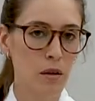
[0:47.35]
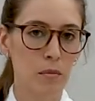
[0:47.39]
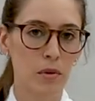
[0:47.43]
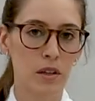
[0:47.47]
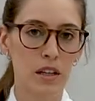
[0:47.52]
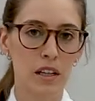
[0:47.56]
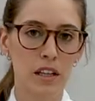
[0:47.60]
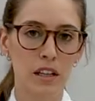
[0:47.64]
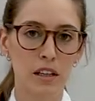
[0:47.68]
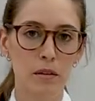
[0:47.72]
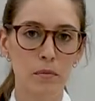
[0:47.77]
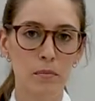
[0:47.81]

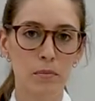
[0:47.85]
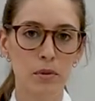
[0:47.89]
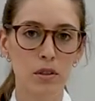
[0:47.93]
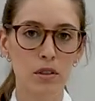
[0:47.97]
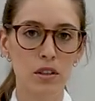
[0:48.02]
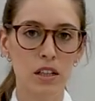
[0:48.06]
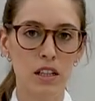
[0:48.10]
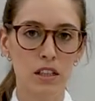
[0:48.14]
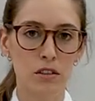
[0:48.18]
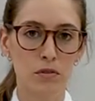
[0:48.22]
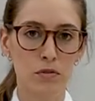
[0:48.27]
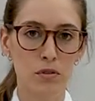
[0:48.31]
For
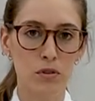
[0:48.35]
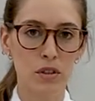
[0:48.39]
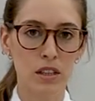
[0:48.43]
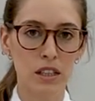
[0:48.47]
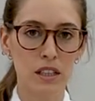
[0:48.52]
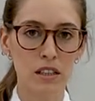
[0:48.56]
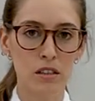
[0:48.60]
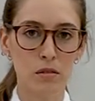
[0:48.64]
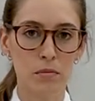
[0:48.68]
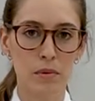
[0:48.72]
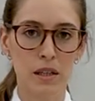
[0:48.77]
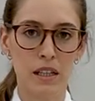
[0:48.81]
example, fruits
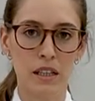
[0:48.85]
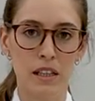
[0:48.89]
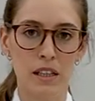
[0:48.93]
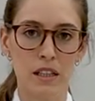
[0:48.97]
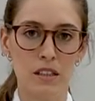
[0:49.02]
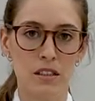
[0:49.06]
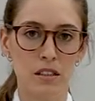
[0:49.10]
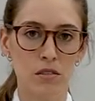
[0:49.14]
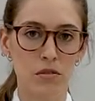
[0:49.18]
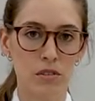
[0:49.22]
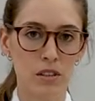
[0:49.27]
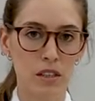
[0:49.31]
range from
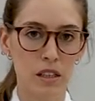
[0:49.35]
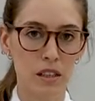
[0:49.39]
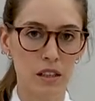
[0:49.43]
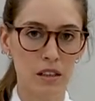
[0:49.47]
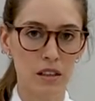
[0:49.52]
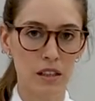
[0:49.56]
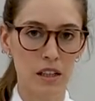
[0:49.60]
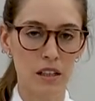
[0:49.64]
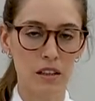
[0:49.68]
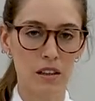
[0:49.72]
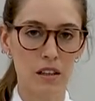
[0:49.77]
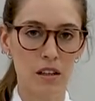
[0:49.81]

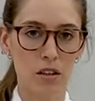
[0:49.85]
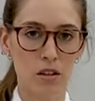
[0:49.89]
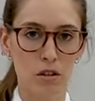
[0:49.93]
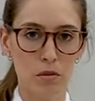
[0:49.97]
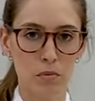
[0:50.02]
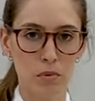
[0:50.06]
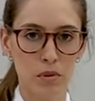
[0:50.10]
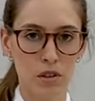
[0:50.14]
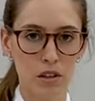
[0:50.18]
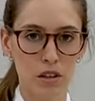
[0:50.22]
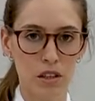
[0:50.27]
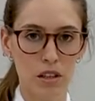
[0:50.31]

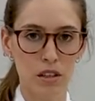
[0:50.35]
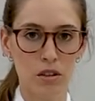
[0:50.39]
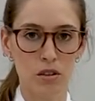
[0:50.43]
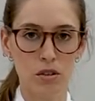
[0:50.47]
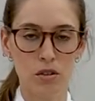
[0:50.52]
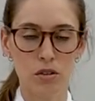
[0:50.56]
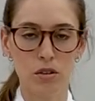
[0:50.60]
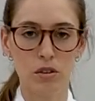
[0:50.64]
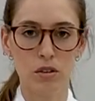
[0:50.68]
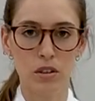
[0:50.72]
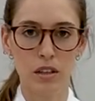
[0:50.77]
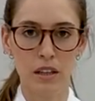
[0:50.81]
75% of
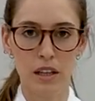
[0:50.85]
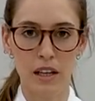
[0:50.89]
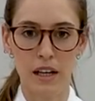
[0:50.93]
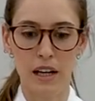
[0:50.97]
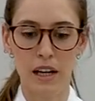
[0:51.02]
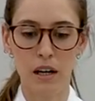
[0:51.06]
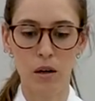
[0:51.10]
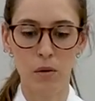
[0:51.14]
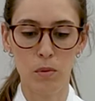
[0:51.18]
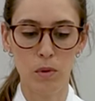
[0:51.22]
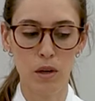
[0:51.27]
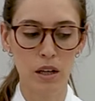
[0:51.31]
water, as
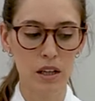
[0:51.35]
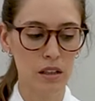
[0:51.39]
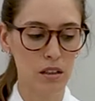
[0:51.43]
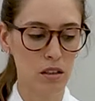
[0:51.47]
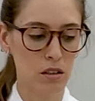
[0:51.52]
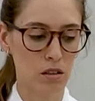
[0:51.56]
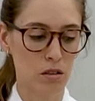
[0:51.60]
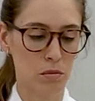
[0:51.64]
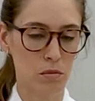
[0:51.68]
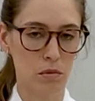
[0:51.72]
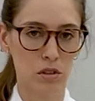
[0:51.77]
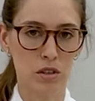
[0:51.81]
is the
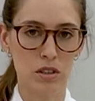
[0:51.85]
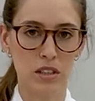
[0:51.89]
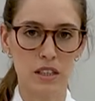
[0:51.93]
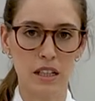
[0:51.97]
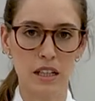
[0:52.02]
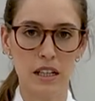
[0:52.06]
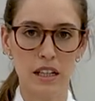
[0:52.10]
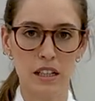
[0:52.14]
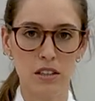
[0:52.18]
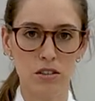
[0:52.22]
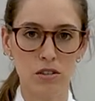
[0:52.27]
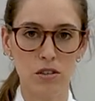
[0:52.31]
case with
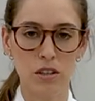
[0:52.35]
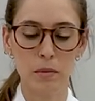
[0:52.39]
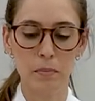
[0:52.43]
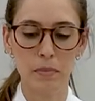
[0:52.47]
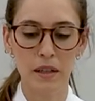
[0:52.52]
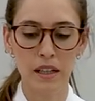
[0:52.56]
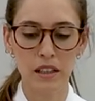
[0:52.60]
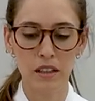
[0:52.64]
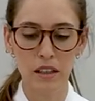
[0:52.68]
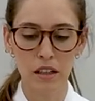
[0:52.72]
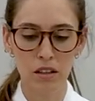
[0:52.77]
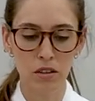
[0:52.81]
bananas,
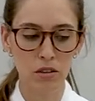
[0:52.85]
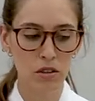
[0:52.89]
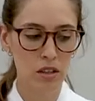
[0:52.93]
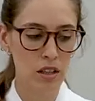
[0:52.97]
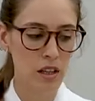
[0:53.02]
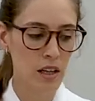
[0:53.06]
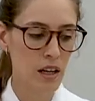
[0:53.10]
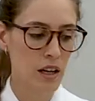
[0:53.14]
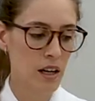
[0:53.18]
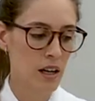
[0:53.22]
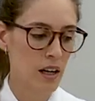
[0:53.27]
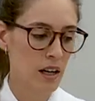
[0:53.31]
up to
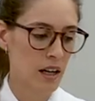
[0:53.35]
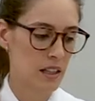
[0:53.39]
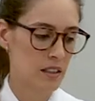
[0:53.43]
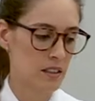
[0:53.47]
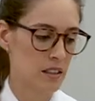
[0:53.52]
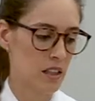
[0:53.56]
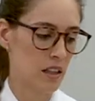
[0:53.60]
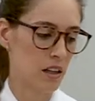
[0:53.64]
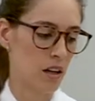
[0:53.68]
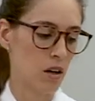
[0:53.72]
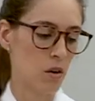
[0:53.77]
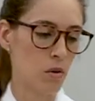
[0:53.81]

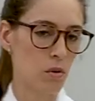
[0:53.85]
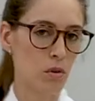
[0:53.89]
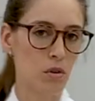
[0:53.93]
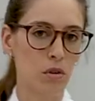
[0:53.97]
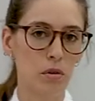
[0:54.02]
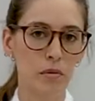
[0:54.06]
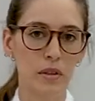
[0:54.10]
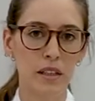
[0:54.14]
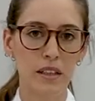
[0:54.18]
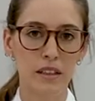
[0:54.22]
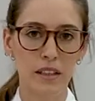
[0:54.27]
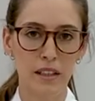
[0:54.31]
95%,
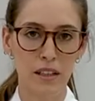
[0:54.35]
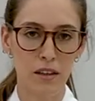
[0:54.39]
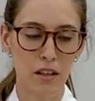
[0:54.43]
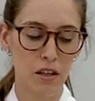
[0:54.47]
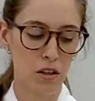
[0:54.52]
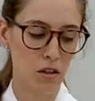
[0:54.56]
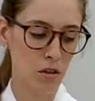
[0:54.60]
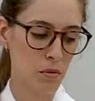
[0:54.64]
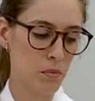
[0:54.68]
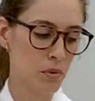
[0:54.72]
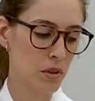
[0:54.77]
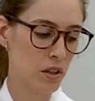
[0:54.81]
as is
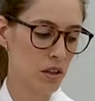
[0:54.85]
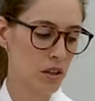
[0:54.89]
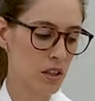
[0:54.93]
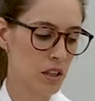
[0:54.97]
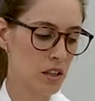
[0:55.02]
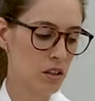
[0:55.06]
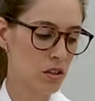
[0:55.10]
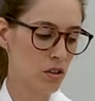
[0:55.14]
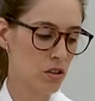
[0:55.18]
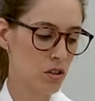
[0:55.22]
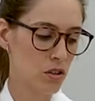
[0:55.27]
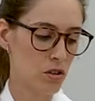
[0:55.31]
the case
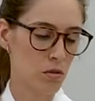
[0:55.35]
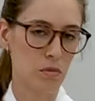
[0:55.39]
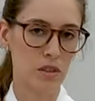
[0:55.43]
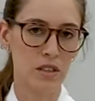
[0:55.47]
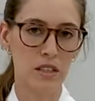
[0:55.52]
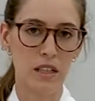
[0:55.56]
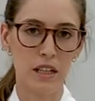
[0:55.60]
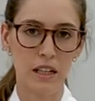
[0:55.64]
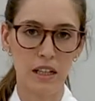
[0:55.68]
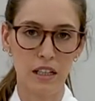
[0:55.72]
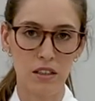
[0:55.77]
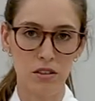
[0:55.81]
with
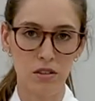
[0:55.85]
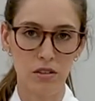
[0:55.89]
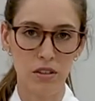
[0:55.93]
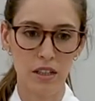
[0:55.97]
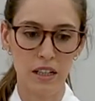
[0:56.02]
watermelon.